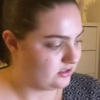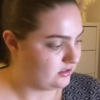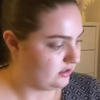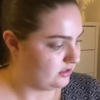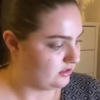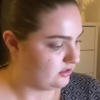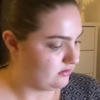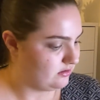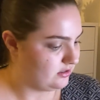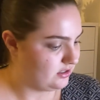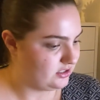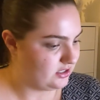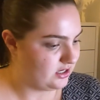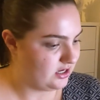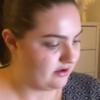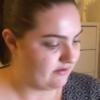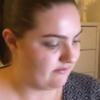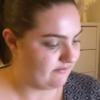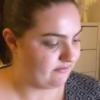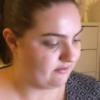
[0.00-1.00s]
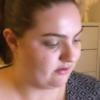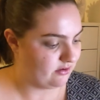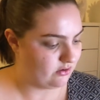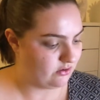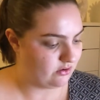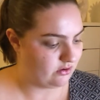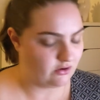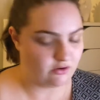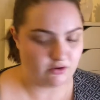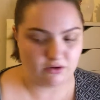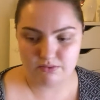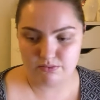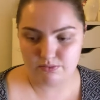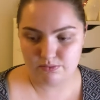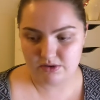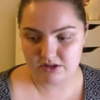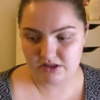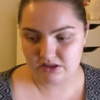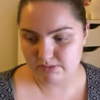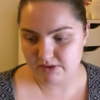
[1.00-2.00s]
I don't actually have
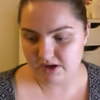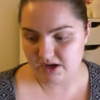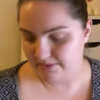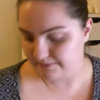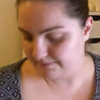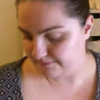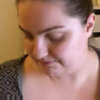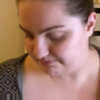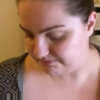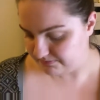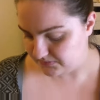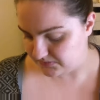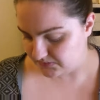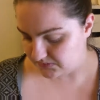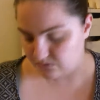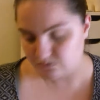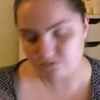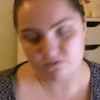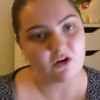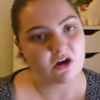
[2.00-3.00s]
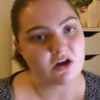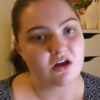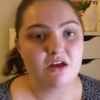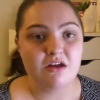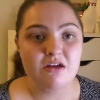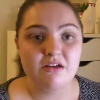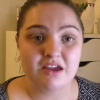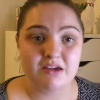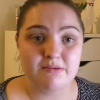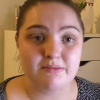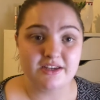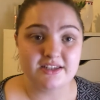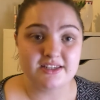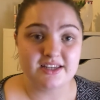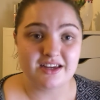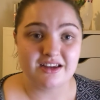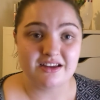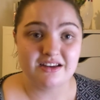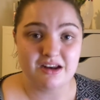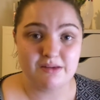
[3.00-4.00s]
with me. Give me a
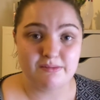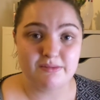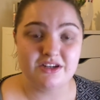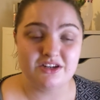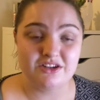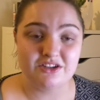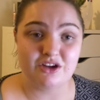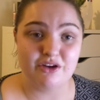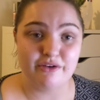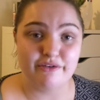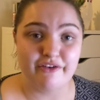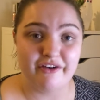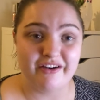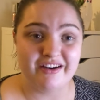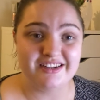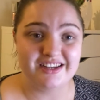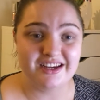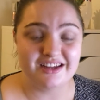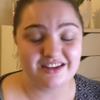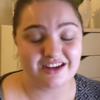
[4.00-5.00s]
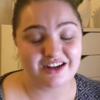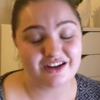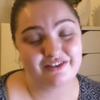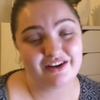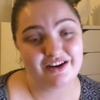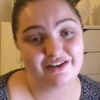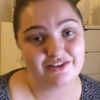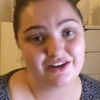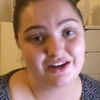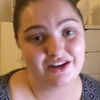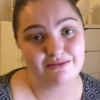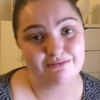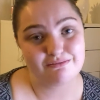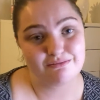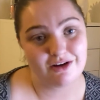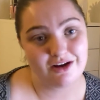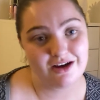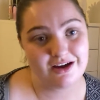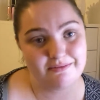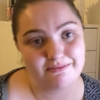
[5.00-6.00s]
second, let me just go find it. I think I've left it in
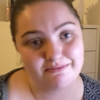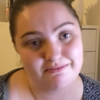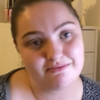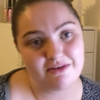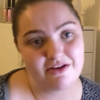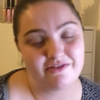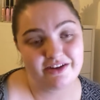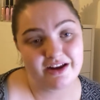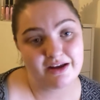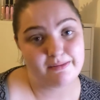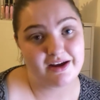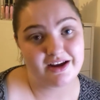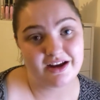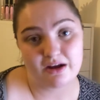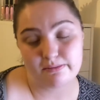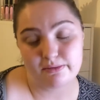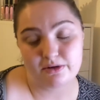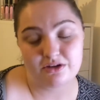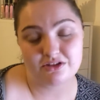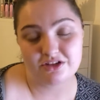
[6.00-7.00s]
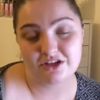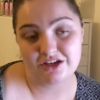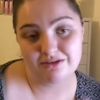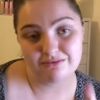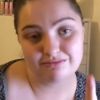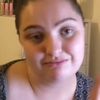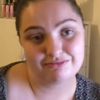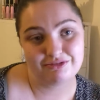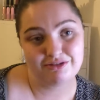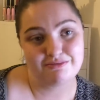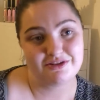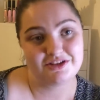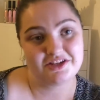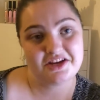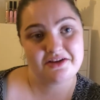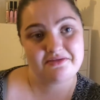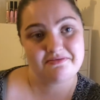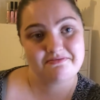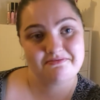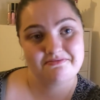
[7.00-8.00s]
my everyday makeup basket. Give me a
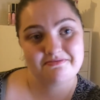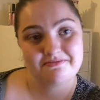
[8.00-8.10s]
sec.